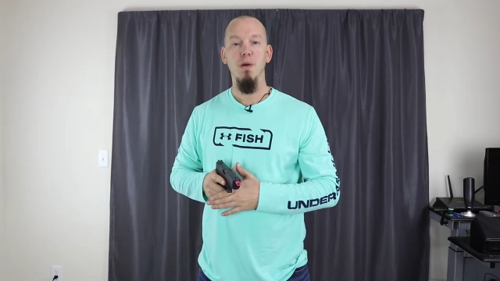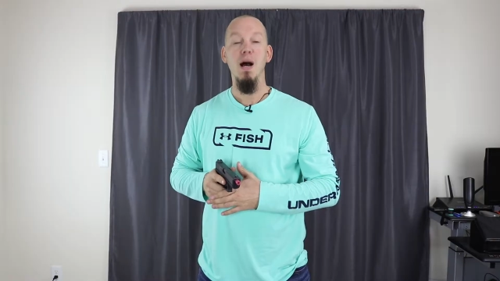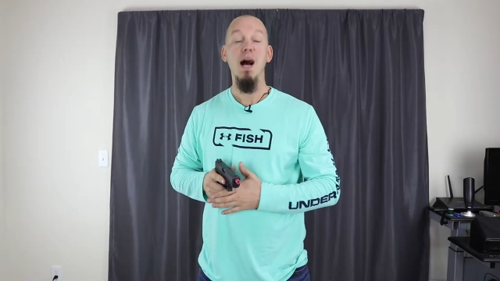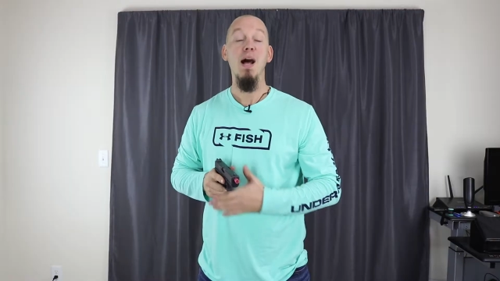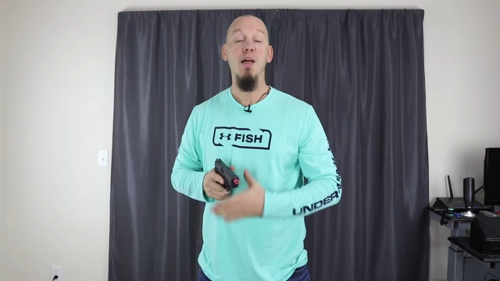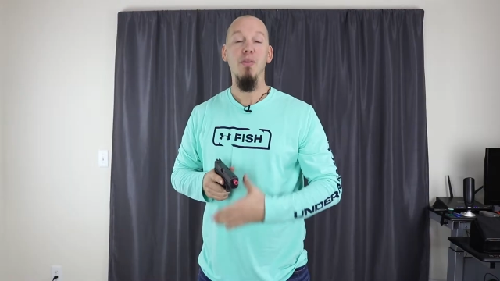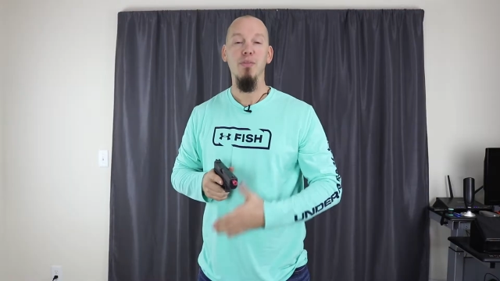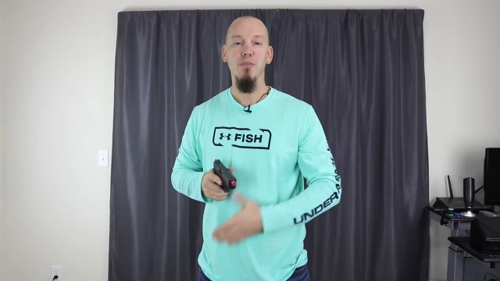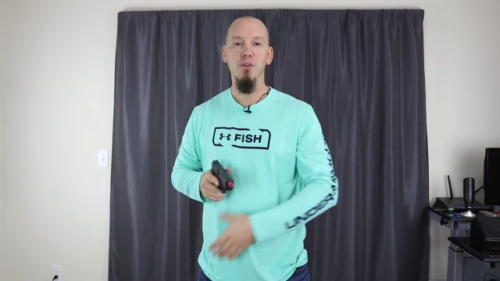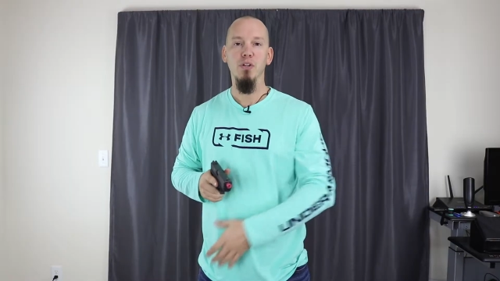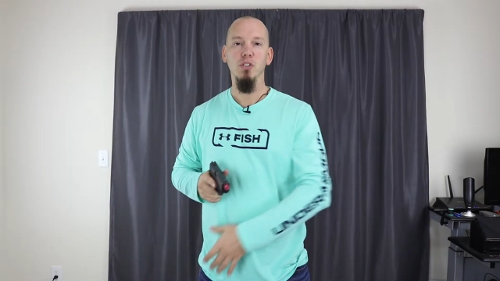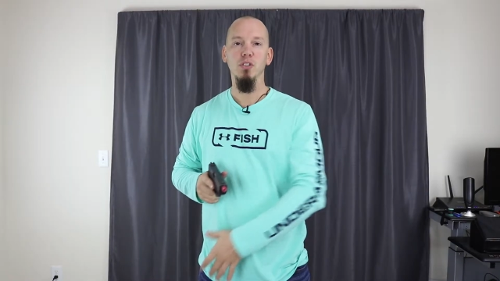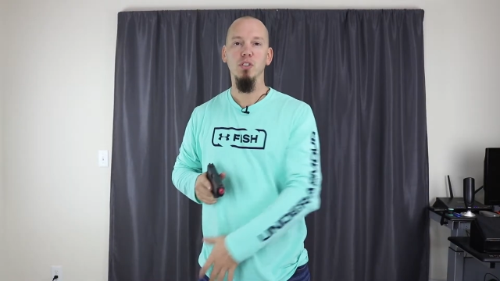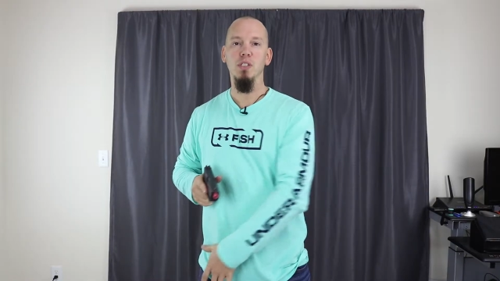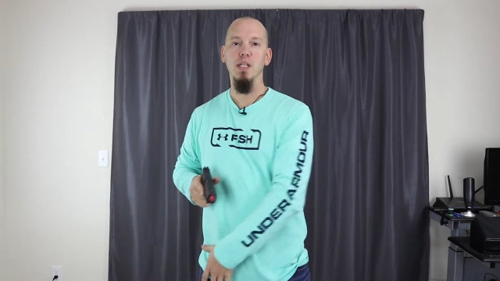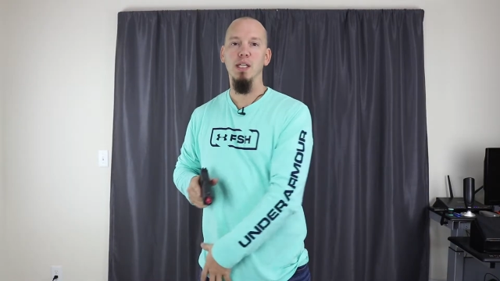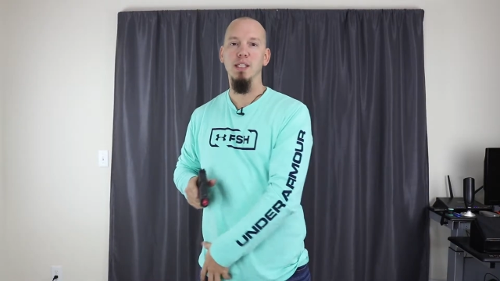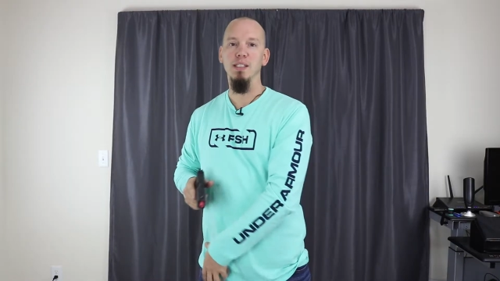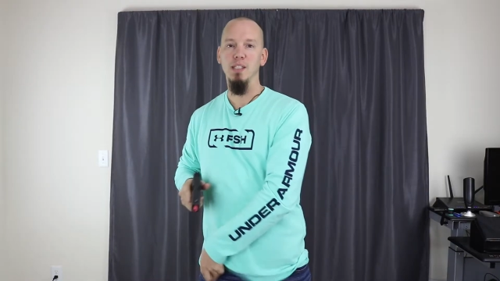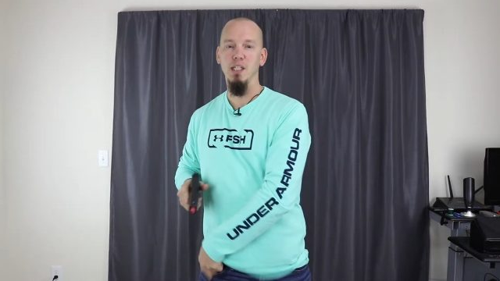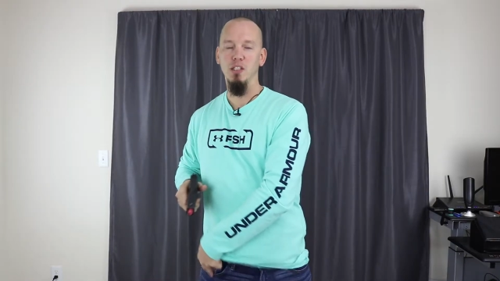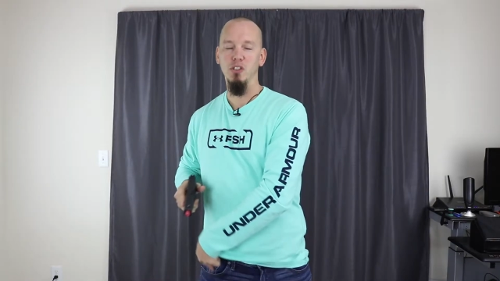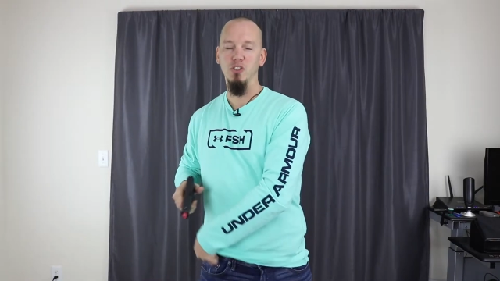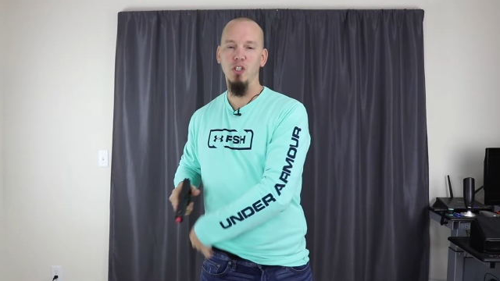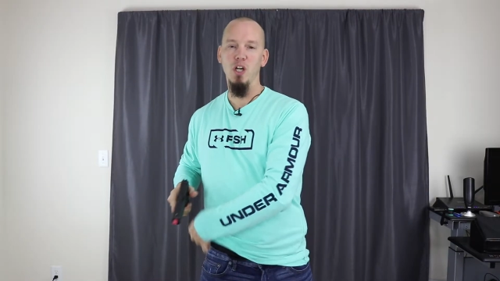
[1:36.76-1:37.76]
On
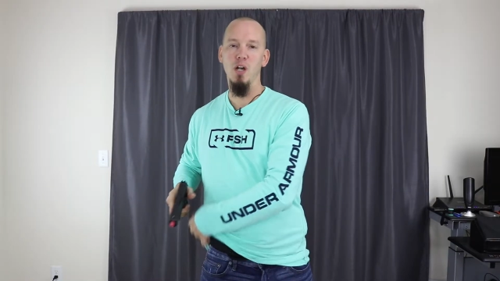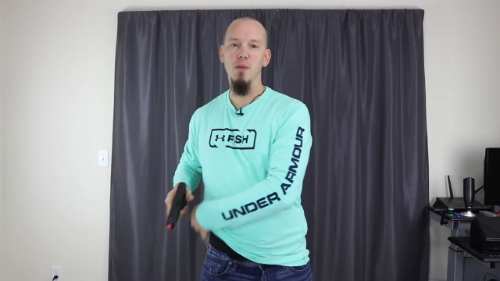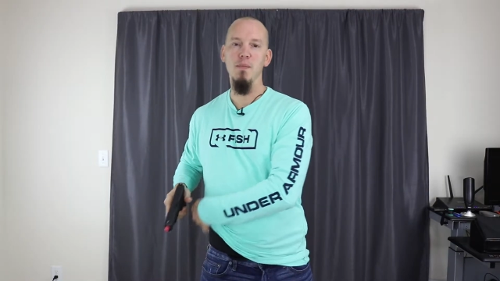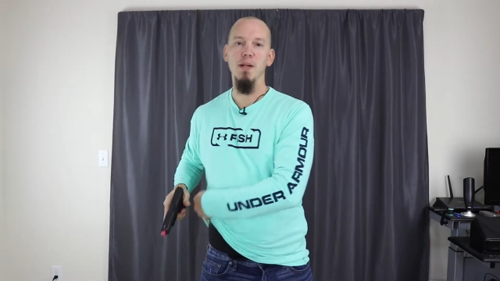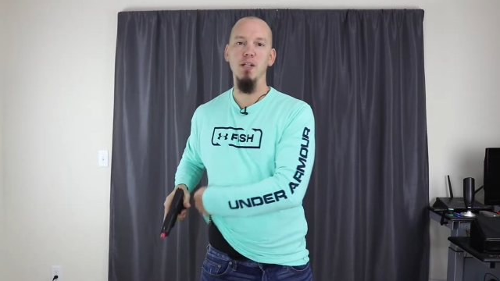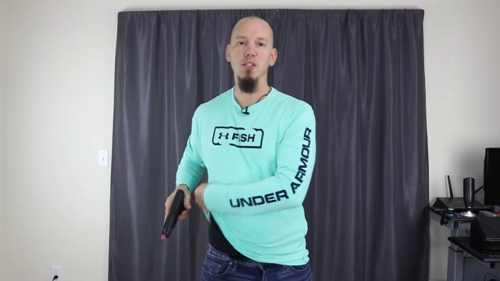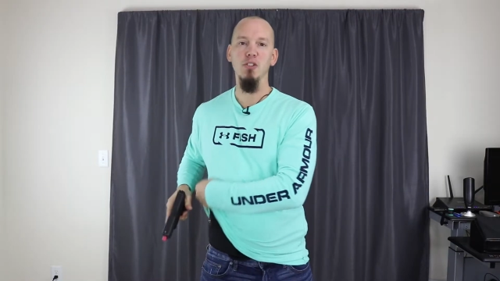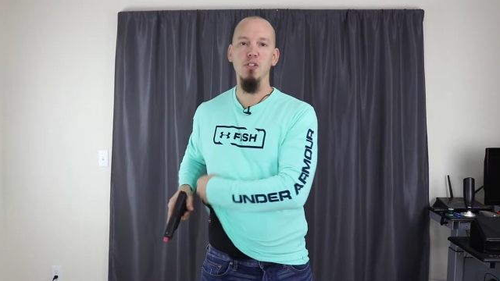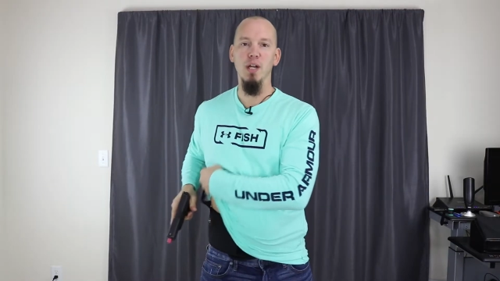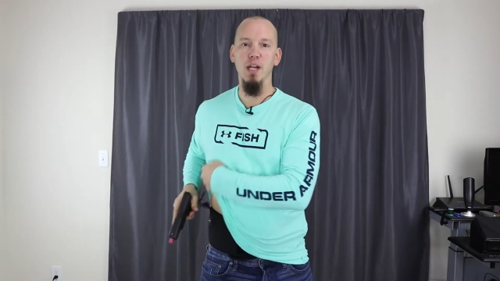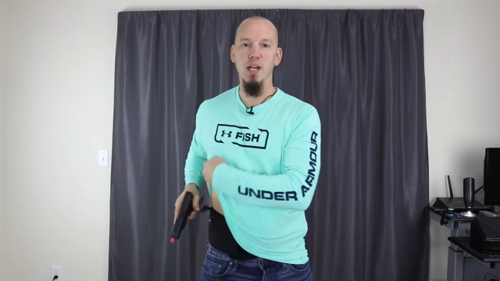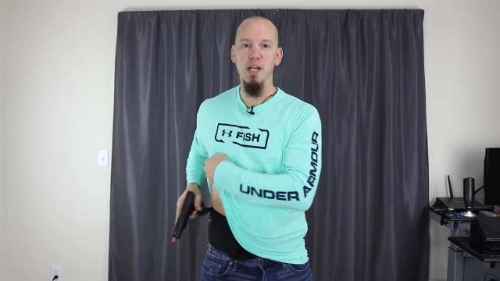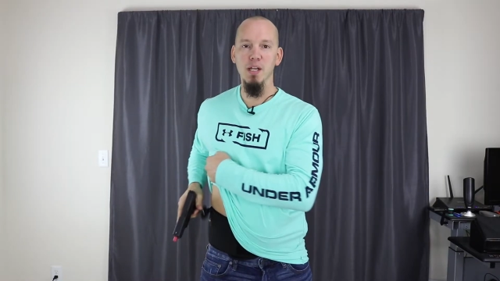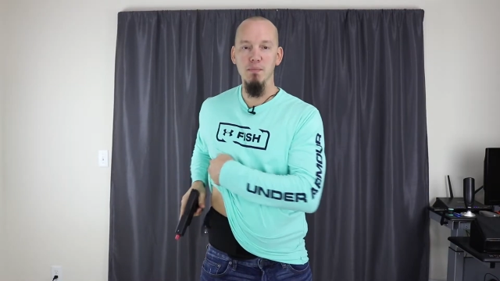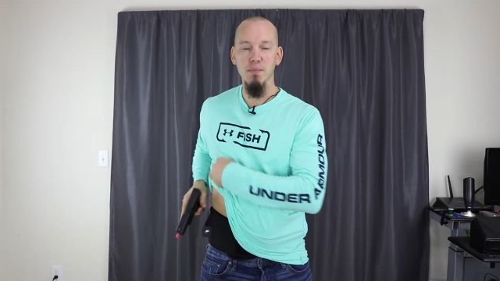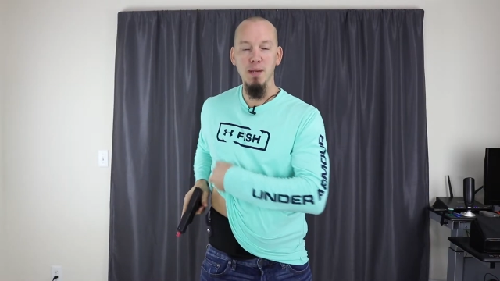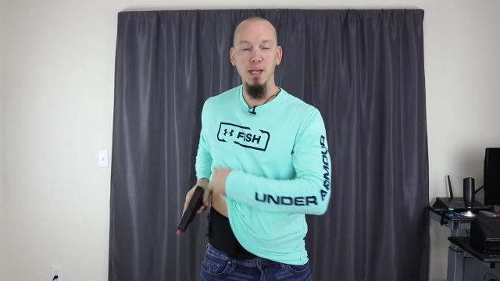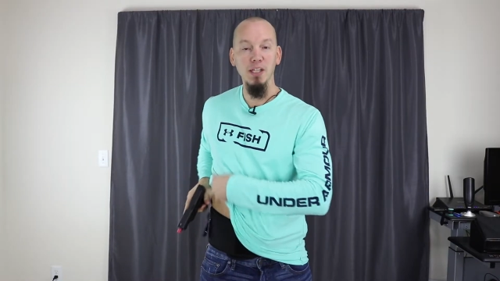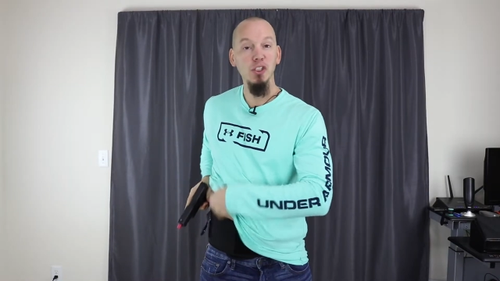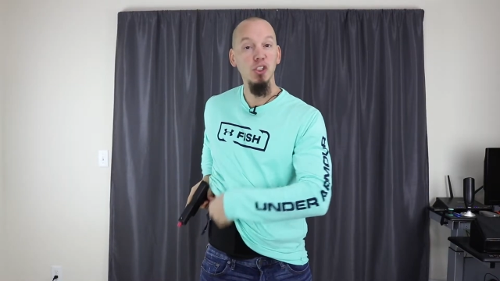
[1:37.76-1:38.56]
Thursdays, I'll start my training by